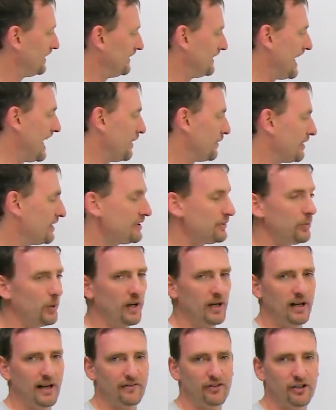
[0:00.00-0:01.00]
Now, this
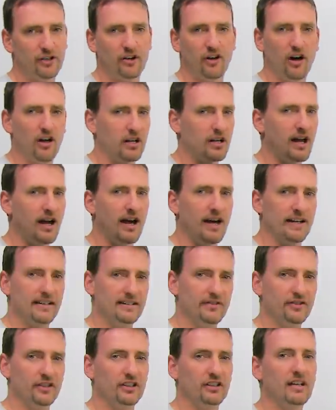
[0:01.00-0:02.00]
one, I've heard all
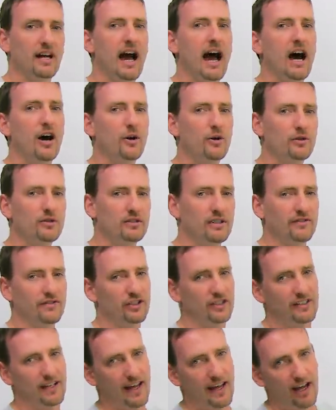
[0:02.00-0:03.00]
kinds. I've heard chaos, I've
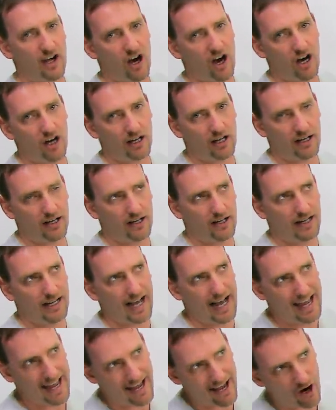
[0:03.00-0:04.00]
heard
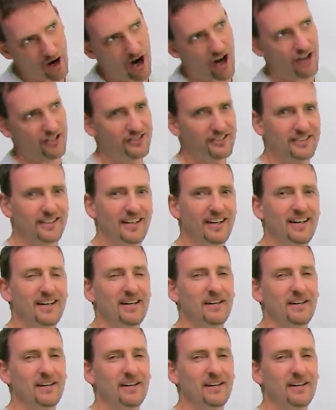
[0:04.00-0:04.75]
chaos,